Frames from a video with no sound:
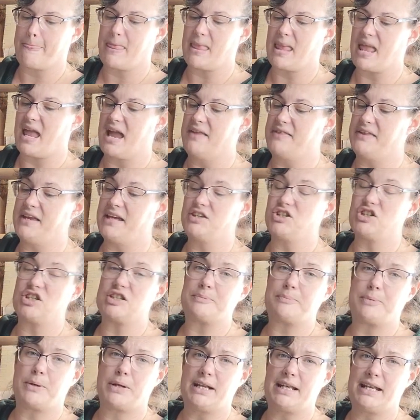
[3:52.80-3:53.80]
and they just
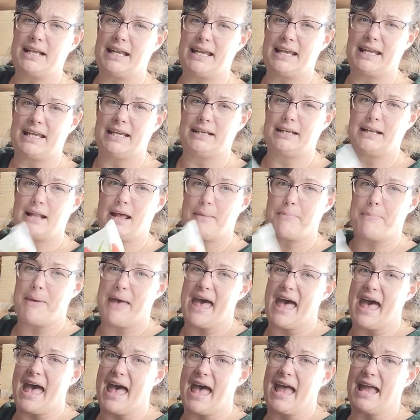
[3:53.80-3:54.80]
put it in a
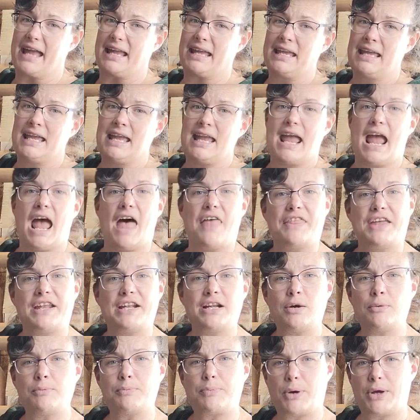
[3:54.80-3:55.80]
bag, and they
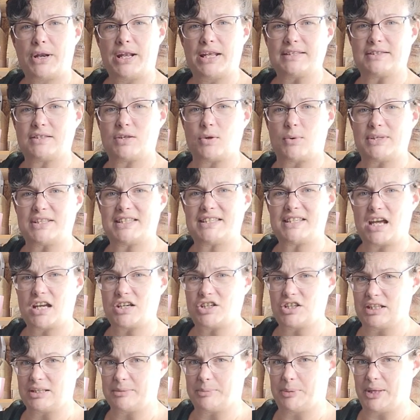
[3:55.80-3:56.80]
don't put it so it's
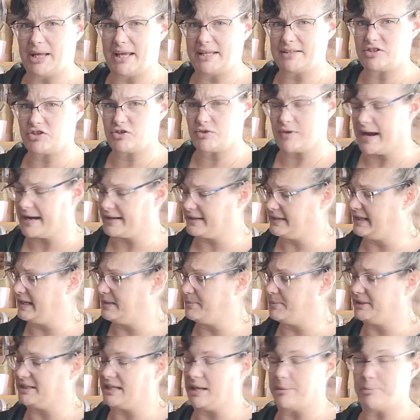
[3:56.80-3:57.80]
touching the plants directly,
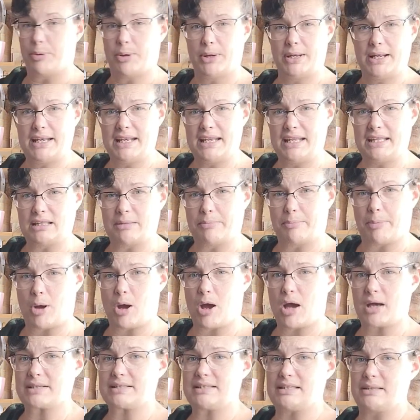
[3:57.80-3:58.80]
but they put it in the
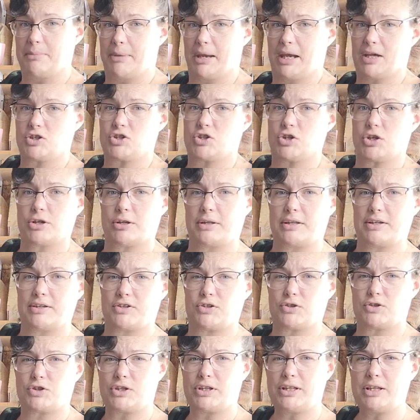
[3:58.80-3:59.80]
box to make sure that
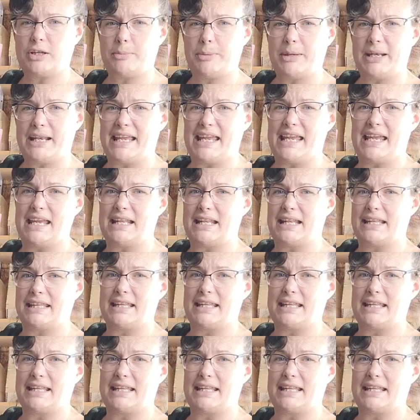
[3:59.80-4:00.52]
there's a little bit of heat in